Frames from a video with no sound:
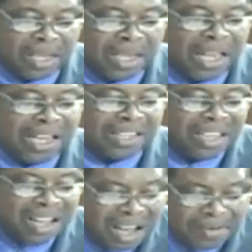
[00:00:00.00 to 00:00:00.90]
And
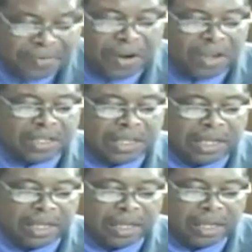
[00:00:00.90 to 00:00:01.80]

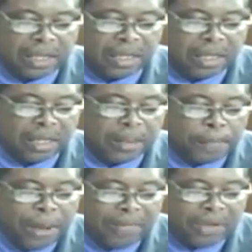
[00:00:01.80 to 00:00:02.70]
conversely, the
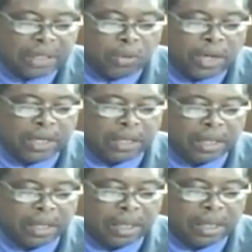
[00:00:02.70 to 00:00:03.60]
poverty rate
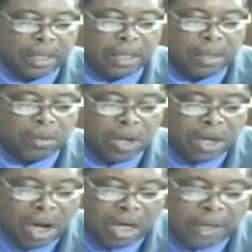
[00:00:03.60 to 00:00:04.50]

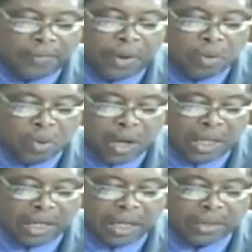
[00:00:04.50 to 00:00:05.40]
recorded for rural
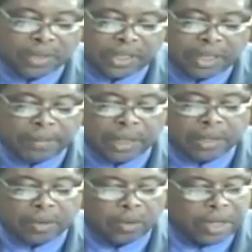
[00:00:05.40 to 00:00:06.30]
areas was similar
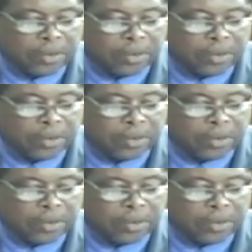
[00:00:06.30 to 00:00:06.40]
to the rate